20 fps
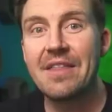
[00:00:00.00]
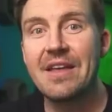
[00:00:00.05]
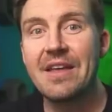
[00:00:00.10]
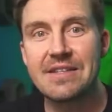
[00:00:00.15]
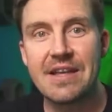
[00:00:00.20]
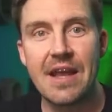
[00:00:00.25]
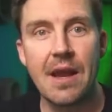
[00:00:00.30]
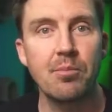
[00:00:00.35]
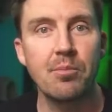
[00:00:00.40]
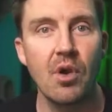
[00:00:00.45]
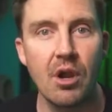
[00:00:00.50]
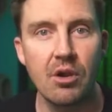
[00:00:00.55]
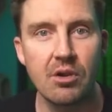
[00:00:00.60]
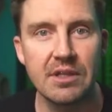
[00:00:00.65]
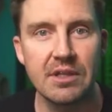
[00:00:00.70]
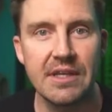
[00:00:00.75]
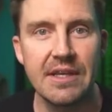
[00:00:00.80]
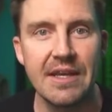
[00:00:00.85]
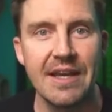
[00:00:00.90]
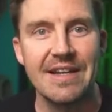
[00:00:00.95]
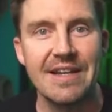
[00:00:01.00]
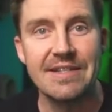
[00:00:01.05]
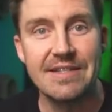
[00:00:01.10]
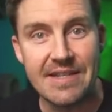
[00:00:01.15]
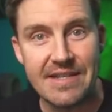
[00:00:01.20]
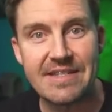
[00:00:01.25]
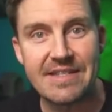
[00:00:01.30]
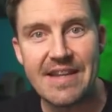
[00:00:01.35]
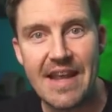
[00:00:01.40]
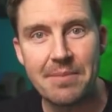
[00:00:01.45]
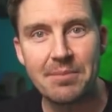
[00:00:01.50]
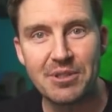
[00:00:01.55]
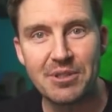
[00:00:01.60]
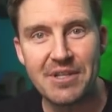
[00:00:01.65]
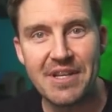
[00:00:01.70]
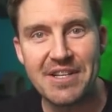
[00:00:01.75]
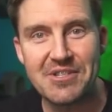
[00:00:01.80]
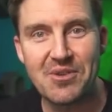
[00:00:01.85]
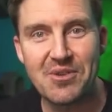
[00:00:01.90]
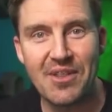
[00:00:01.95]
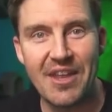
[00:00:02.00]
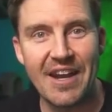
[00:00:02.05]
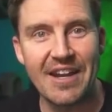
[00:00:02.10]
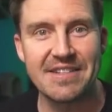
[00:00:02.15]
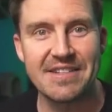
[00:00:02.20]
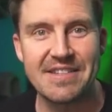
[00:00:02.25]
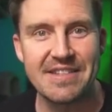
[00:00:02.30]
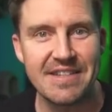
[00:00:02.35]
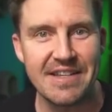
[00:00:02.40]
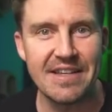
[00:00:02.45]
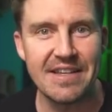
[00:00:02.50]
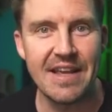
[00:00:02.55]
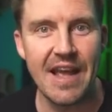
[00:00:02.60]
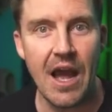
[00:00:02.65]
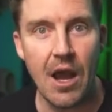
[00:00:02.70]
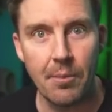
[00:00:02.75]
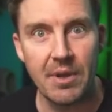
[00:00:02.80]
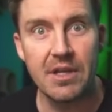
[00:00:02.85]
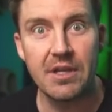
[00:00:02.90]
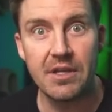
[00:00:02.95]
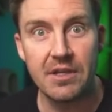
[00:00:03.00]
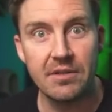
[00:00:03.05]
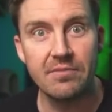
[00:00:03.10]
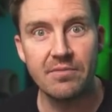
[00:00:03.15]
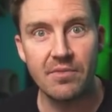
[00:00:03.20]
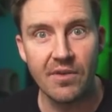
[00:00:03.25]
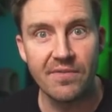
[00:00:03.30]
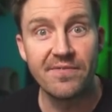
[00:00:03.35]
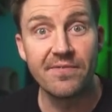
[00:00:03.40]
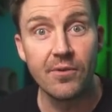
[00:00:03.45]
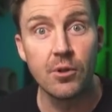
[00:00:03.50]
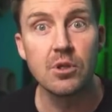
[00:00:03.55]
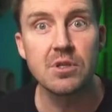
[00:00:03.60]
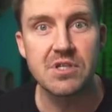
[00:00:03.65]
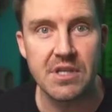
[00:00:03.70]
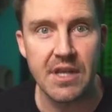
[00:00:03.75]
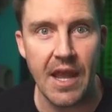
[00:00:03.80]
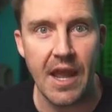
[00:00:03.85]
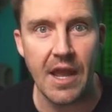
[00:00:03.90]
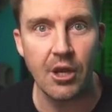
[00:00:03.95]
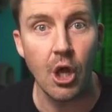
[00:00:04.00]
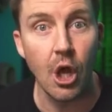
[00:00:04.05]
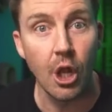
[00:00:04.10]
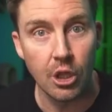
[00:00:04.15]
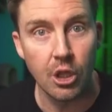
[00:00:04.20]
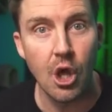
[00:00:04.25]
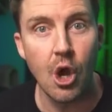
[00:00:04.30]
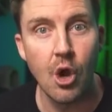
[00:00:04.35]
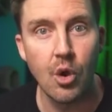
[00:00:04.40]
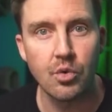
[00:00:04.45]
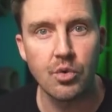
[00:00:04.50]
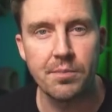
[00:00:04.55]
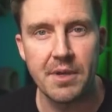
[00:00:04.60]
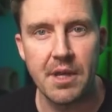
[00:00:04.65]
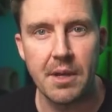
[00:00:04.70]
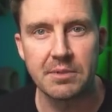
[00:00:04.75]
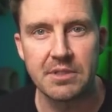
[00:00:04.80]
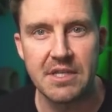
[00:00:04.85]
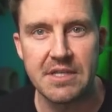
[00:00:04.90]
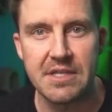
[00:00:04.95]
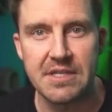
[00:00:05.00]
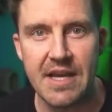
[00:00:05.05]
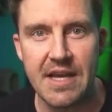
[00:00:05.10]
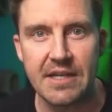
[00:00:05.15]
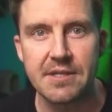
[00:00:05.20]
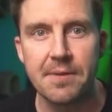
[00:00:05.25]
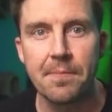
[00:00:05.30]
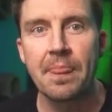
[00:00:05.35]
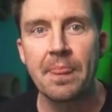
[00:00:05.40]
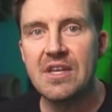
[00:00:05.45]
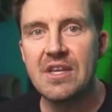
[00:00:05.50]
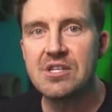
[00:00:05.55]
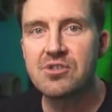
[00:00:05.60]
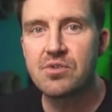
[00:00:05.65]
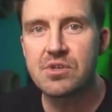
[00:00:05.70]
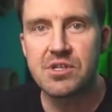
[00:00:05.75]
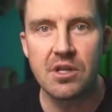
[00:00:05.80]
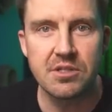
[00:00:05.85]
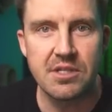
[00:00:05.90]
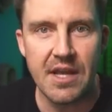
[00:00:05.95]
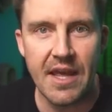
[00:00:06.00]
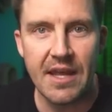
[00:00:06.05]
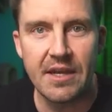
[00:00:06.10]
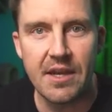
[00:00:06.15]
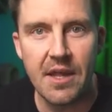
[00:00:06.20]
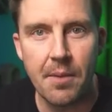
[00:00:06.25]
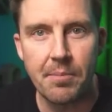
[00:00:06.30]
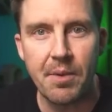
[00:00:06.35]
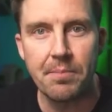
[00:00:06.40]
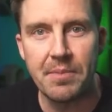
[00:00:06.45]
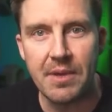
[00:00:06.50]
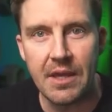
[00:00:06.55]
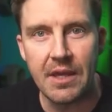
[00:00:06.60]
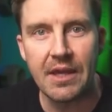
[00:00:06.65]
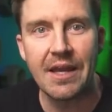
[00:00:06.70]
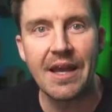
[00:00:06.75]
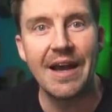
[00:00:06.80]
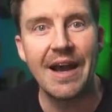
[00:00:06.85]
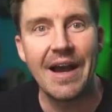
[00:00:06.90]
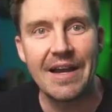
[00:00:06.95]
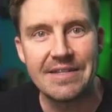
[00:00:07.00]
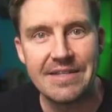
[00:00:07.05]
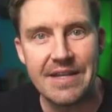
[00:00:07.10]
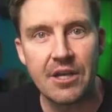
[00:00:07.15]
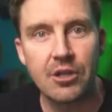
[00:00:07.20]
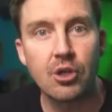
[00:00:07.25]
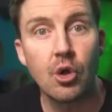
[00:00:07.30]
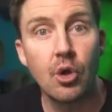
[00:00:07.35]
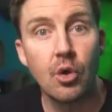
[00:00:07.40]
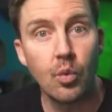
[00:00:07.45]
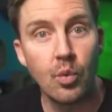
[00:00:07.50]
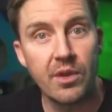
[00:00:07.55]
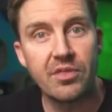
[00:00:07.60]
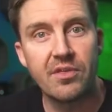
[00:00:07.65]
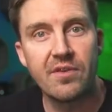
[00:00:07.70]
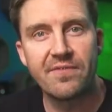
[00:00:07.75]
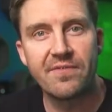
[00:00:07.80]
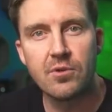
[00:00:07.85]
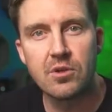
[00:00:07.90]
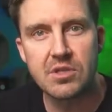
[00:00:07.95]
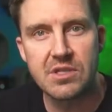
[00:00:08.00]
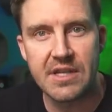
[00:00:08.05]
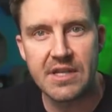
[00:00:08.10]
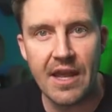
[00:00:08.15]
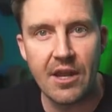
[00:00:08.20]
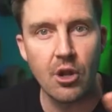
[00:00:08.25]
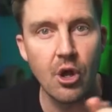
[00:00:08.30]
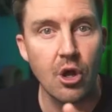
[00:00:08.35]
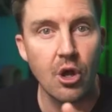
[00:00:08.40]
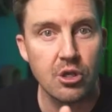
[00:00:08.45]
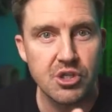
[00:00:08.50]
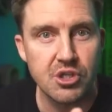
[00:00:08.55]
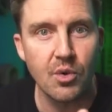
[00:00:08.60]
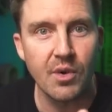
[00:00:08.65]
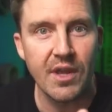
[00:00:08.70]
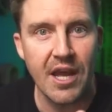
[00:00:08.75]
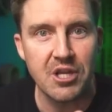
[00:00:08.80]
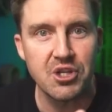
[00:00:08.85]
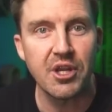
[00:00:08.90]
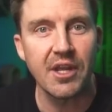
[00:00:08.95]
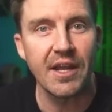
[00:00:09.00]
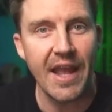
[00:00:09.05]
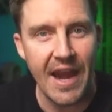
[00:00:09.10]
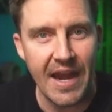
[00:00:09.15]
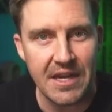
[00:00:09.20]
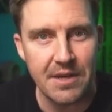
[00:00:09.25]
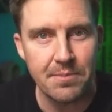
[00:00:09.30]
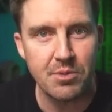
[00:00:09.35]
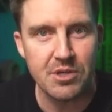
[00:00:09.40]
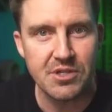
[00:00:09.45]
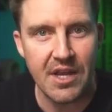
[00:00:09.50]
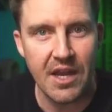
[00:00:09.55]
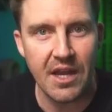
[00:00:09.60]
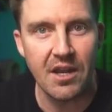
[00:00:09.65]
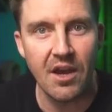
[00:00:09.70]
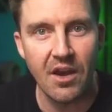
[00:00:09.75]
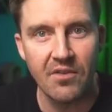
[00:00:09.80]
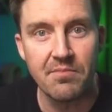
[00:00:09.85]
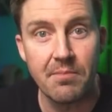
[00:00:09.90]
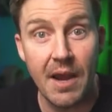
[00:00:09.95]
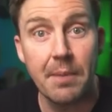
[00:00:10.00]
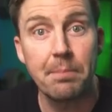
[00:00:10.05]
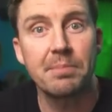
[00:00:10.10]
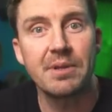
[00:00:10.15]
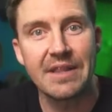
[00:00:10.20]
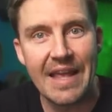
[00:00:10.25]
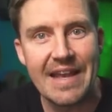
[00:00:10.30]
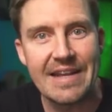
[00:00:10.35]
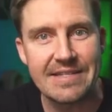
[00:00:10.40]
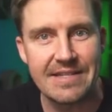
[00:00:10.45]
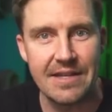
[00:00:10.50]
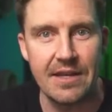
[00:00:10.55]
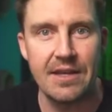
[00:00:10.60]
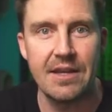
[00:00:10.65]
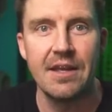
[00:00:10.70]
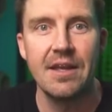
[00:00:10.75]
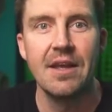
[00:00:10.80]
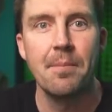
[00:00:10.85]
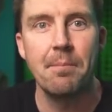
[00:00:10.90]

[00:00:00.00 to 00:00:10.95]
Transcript: I then temporarily disabled it so that I could see how many the full scan alone would be able to detect. These results ended up being identical with the full scan also catching 80% of my planted